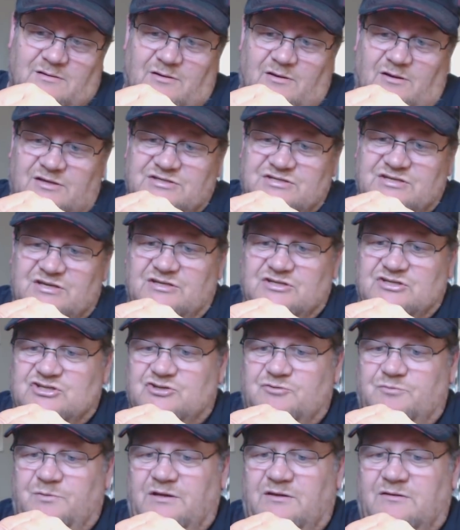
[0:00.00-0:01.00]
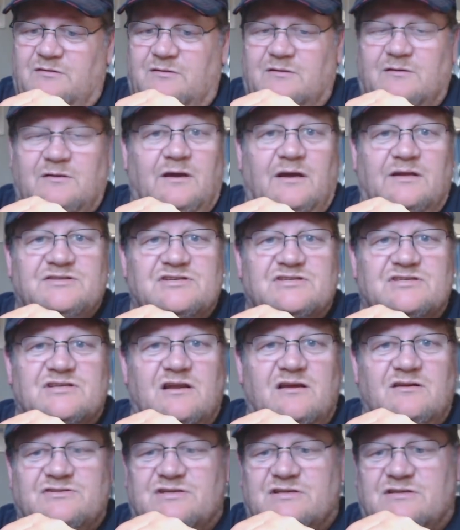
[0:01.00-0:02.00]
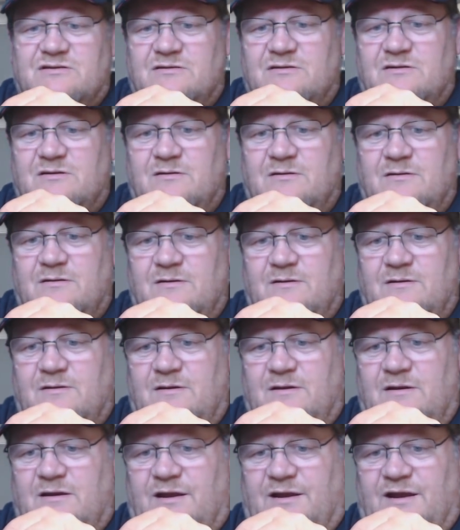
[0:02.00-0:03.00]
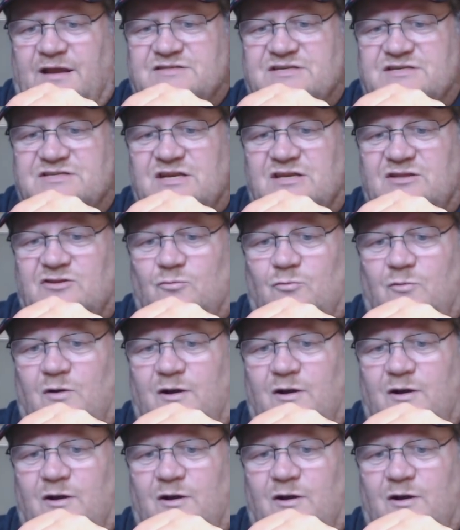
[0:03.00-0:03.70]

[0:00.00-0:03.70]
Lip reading: Nice and sweet. And just close it. And as I said, the